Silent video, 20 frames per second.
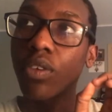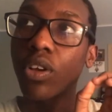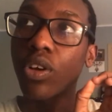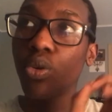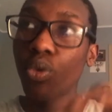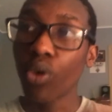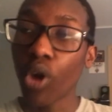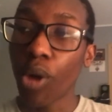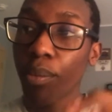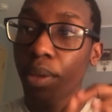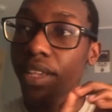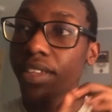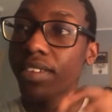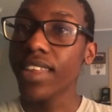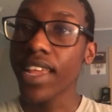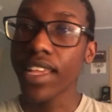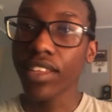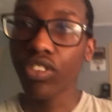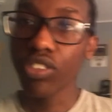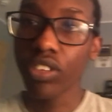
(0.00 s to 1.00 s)
Chrome
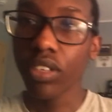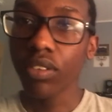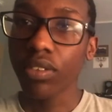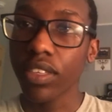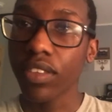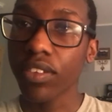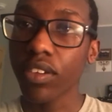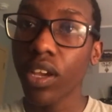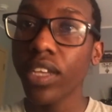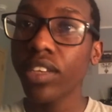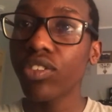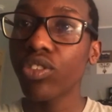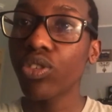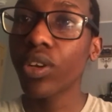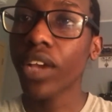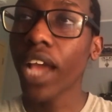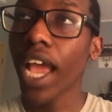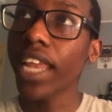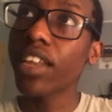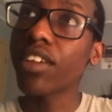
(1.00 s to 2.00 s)
extension. It's going to
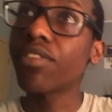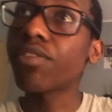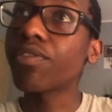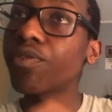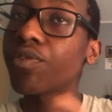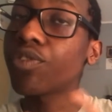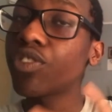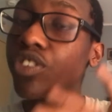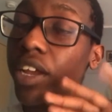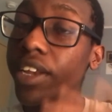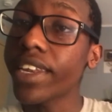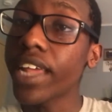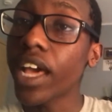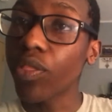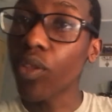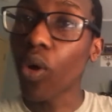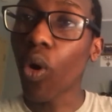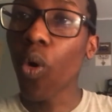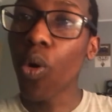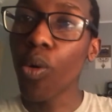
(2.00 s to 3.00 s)
kind of shut
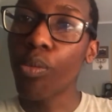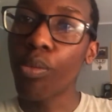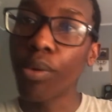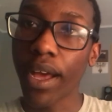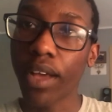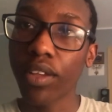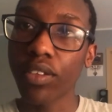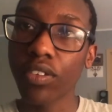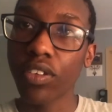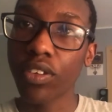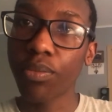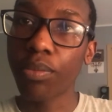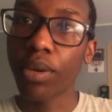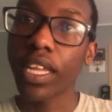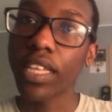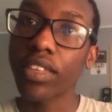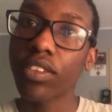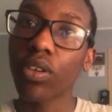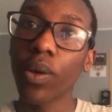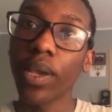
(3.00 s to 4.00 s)
down the whole browser,
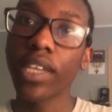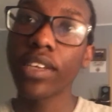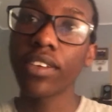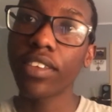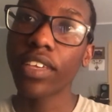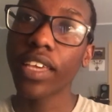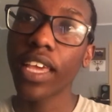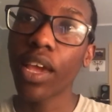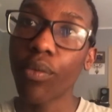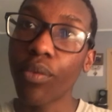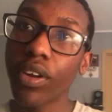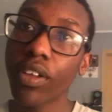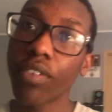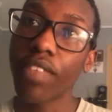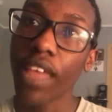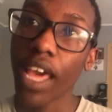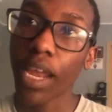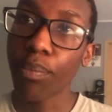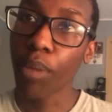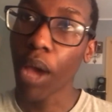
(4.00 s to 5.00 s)
but it's going to get rid
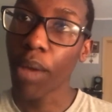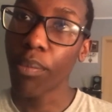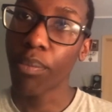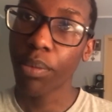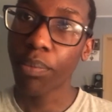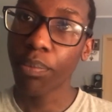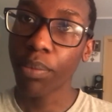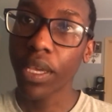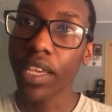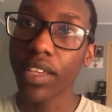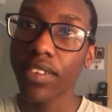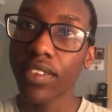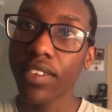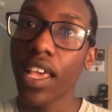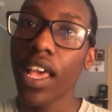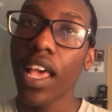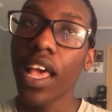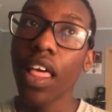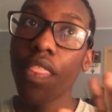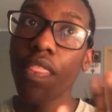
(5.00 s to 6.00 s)
of that pop-up because
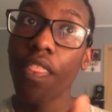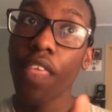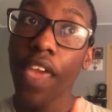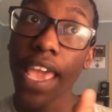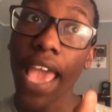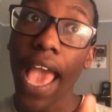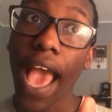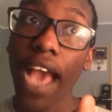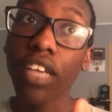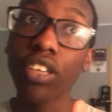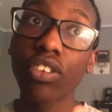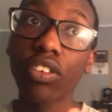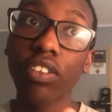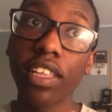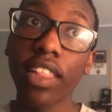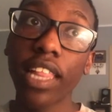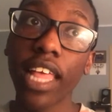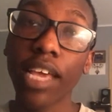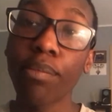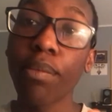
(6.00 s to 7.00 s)
they
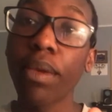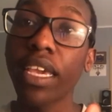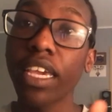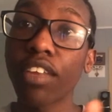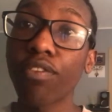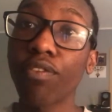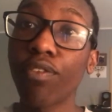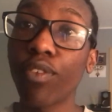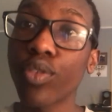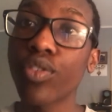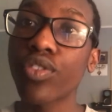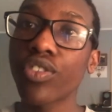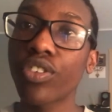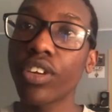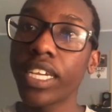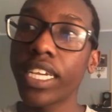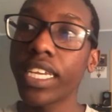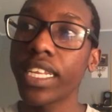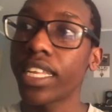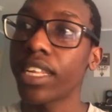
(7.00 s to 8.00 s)
actually like make it full
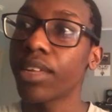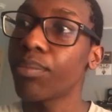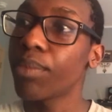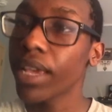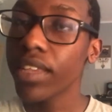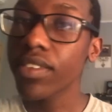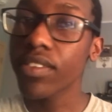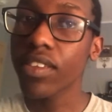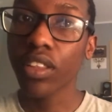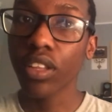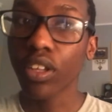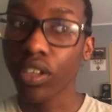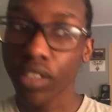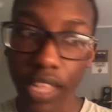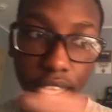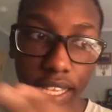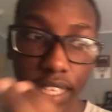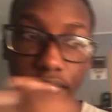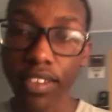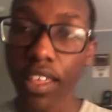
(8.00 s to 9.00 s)
screen and it makes it look
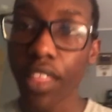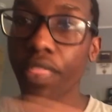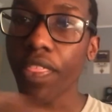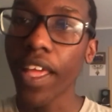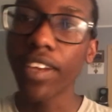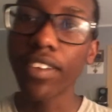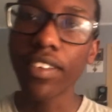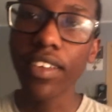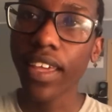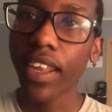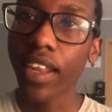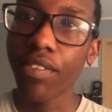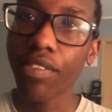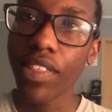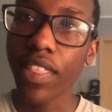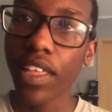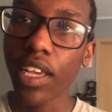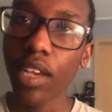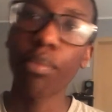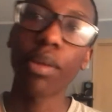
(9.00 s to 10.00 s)
like it's authentic and
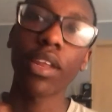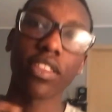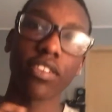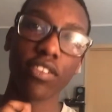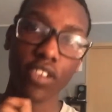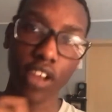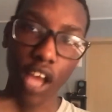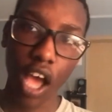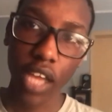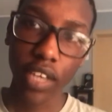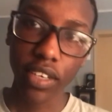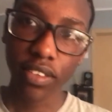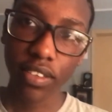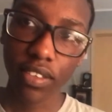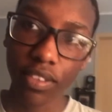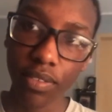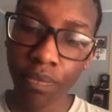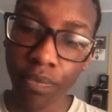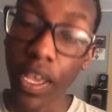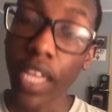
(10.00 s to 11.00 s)
everything, but it's
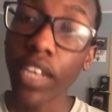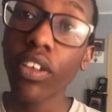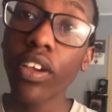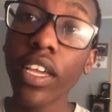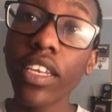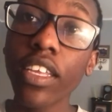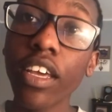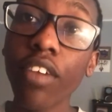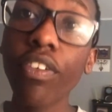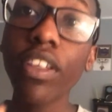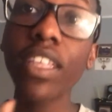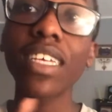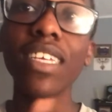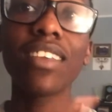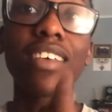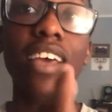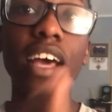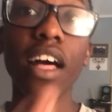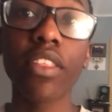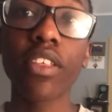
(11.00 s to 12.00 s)
not. And you can definitely
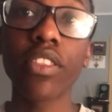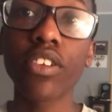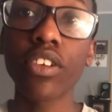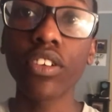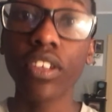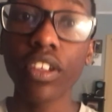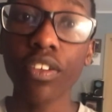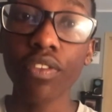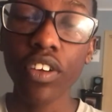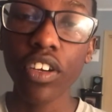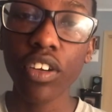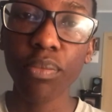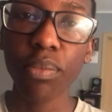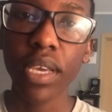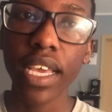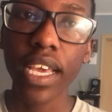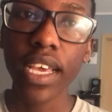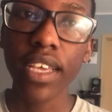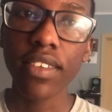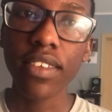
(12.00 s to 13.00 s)
tell that they're different
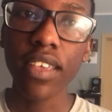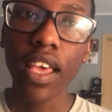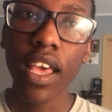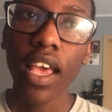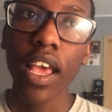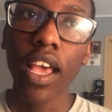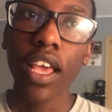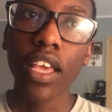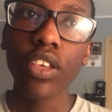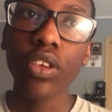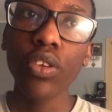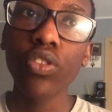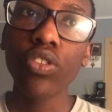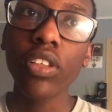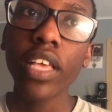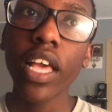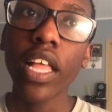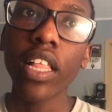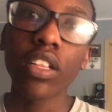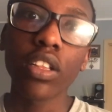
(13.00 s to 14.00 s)
because
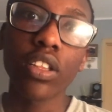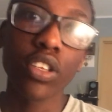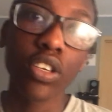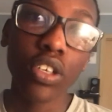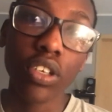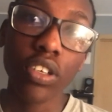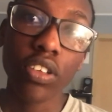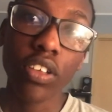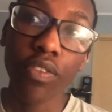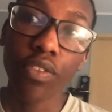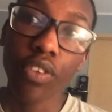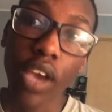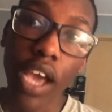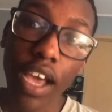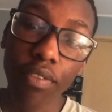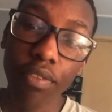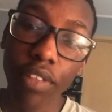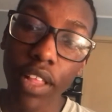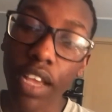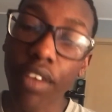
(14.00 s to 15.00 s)
usually an alert, if you
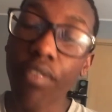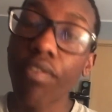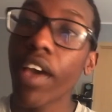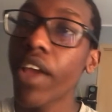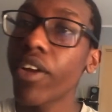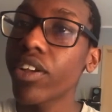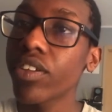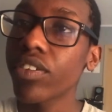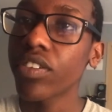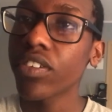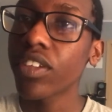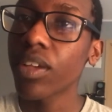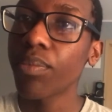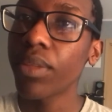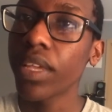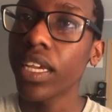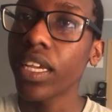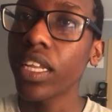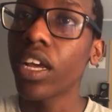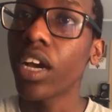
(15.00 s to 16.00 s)
have like a virus or
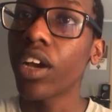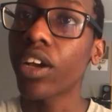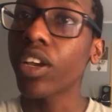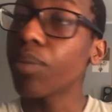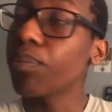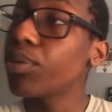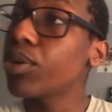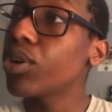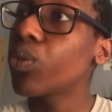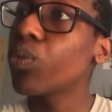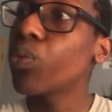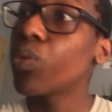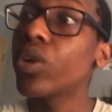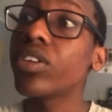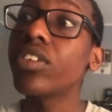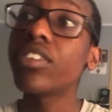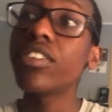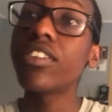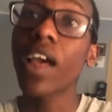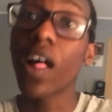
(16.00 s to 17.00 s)
something, a computer
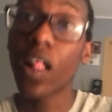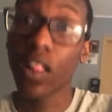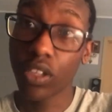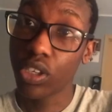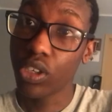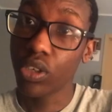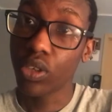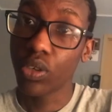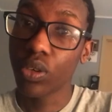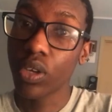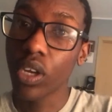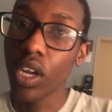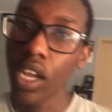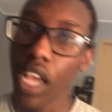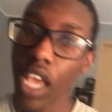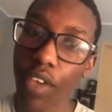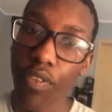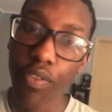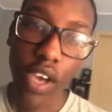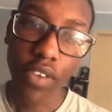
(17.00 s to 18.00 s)
wouldn't tell you
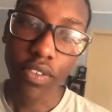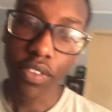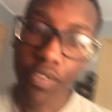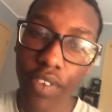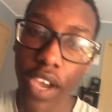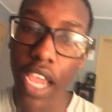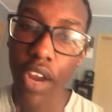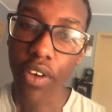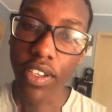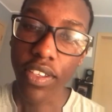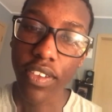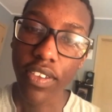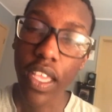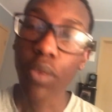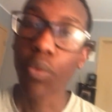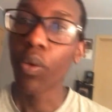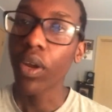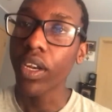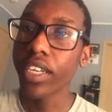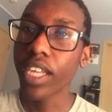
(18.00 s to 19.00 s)
if you have a virus
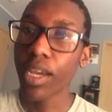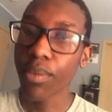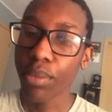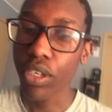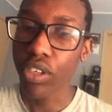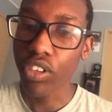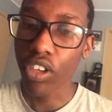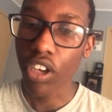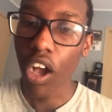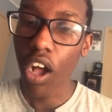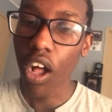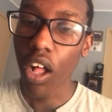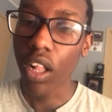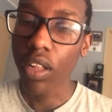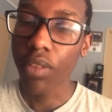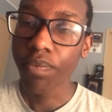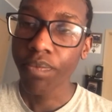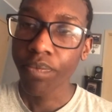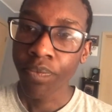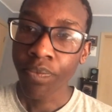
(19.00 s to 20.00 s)
and what number to
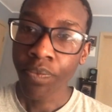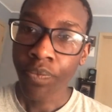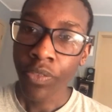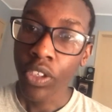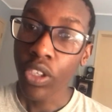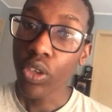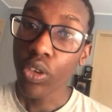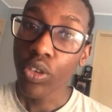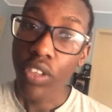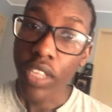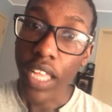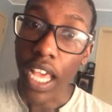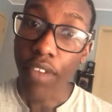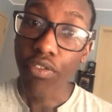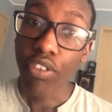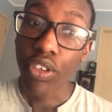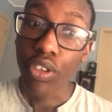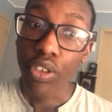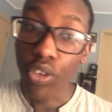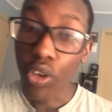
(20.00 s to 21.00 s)
call. You usually
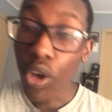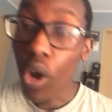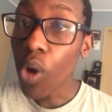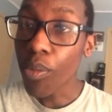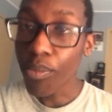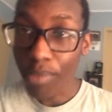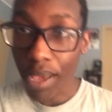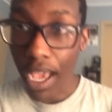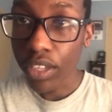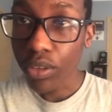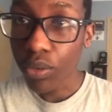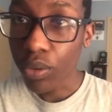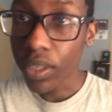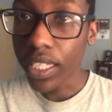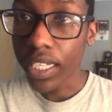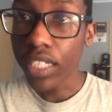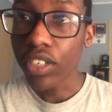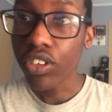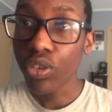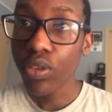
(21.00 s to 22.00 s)
have to go
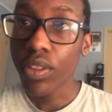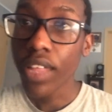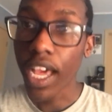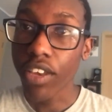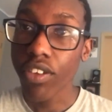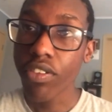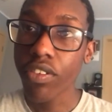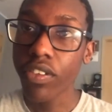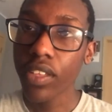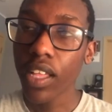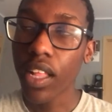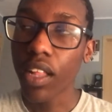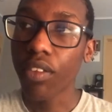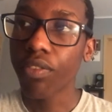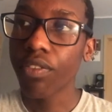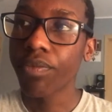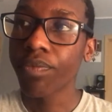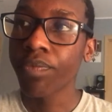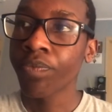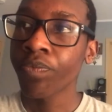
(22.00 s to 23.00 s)
manually and do that
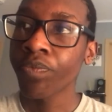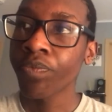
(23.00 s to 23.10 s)
yourself.